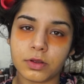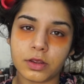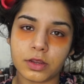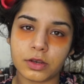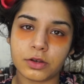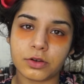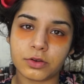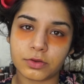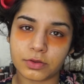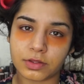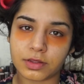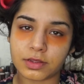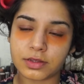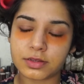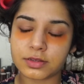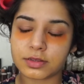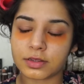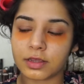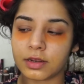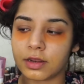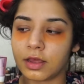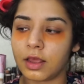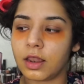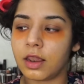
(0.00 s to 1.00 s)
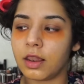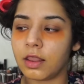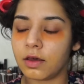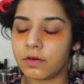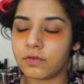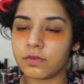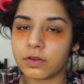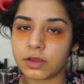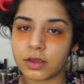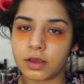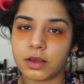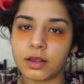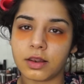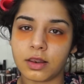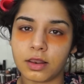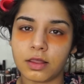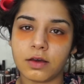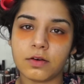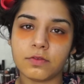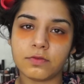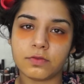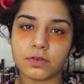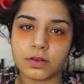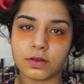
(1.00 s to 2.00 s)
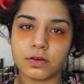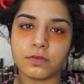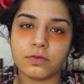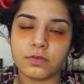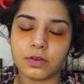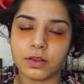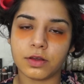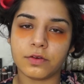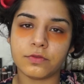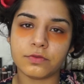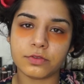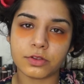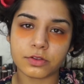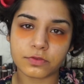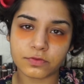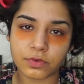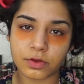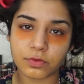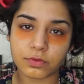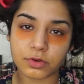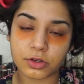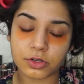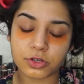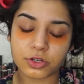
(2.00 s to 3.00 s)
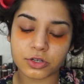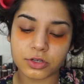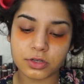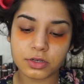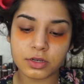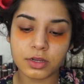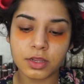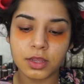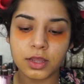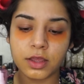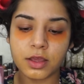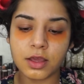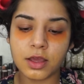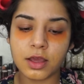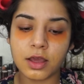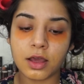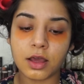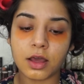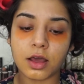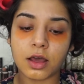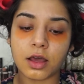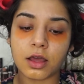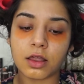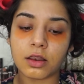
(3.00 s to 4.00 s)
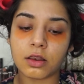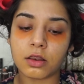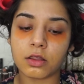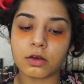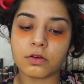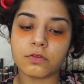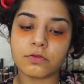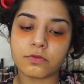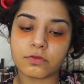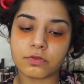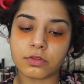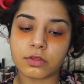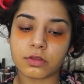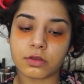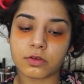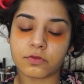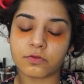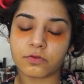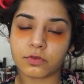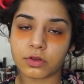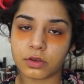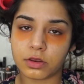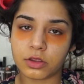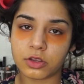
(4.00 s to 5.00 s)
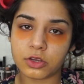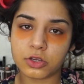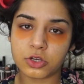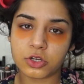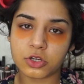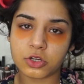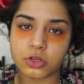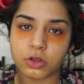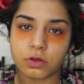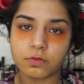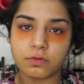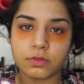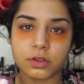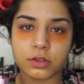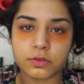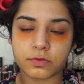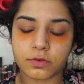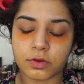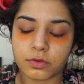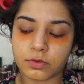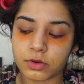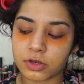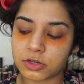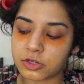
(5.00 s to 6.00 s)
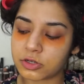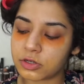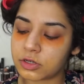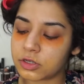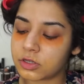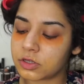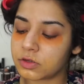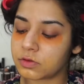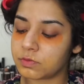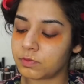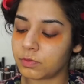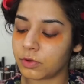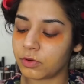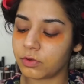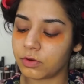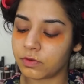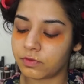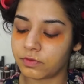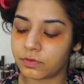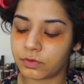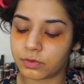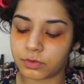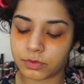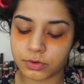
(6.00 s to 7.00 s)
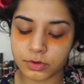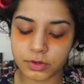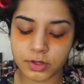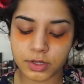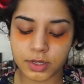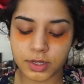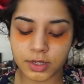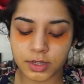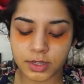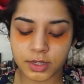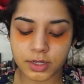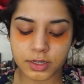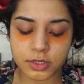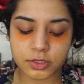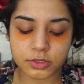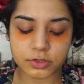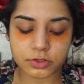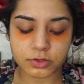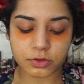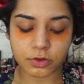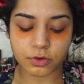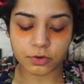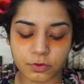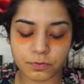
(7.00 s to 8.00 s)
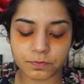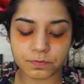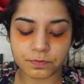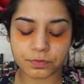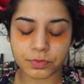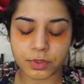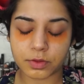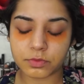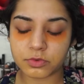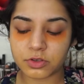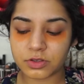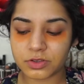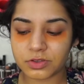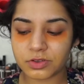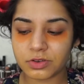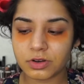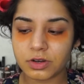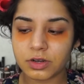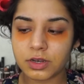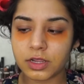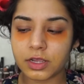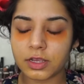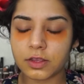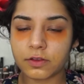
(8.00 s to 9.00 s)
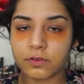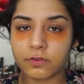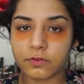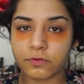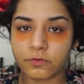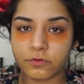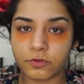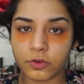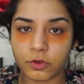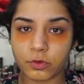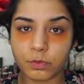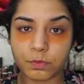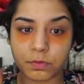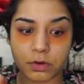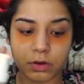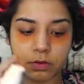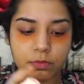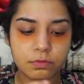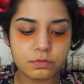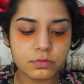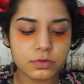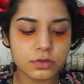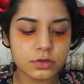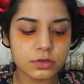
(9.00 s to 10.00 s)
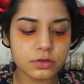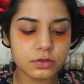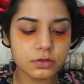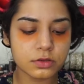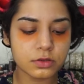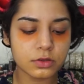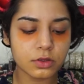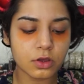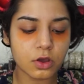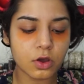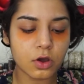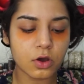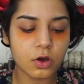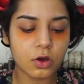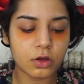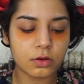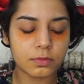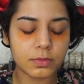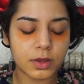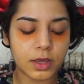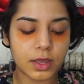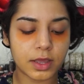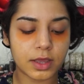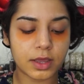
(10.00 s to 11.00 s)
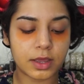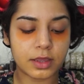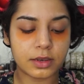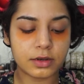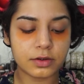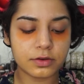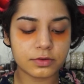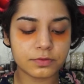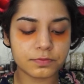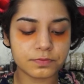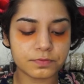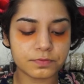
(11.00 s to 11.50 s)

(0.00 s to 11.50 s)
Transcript: into this, and I love it. I love this foundation. I love the finish of this foundation. It's beautiful. So I'm just gonna take a few pumps on my hand.